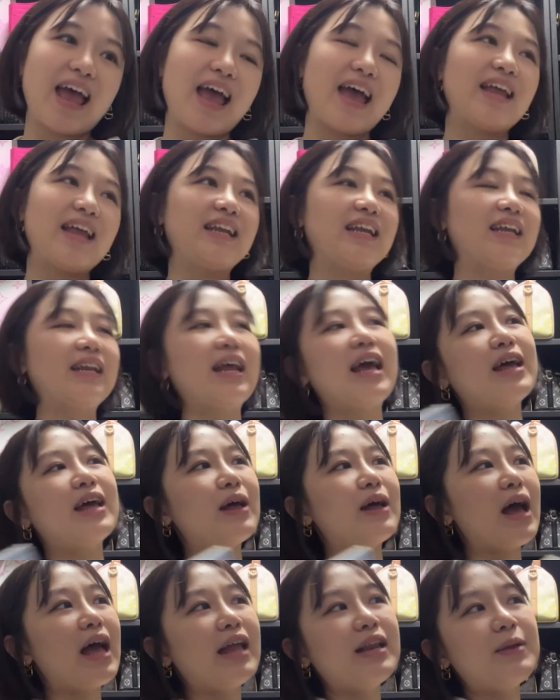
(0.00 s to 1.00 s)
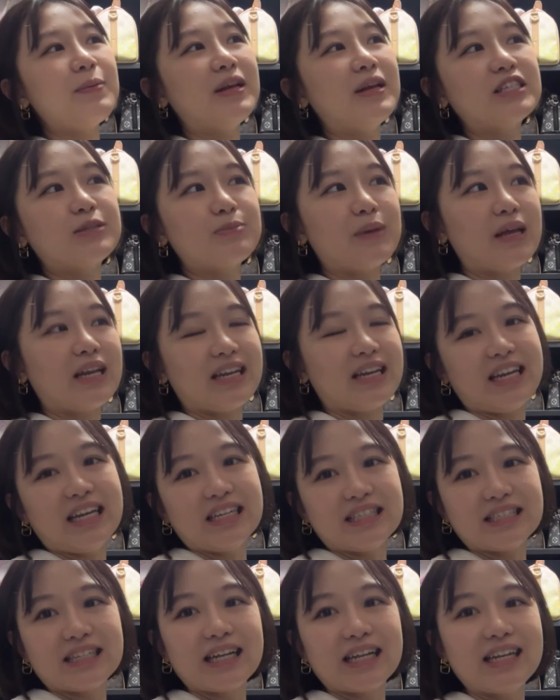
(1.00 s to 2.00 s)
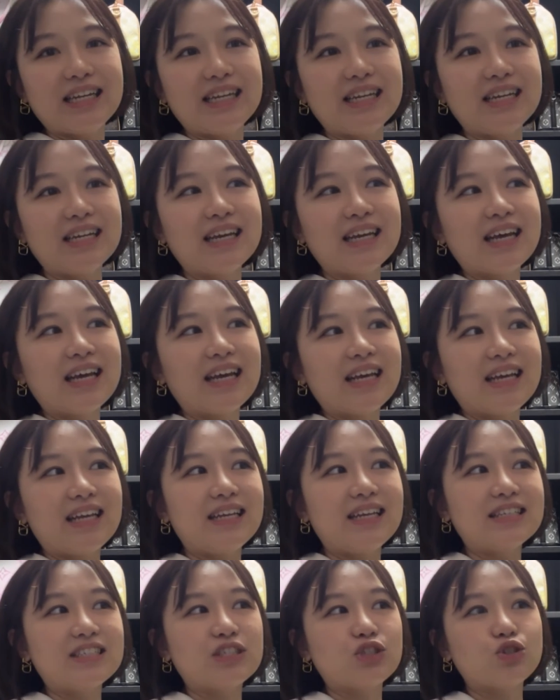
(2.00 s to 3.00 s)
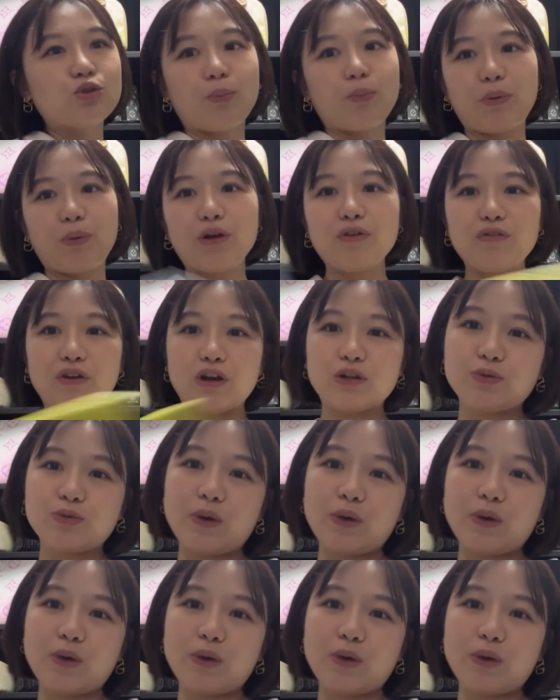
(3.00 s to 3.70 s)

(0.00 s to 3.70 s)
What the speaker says: and any piece made in Italy is superior to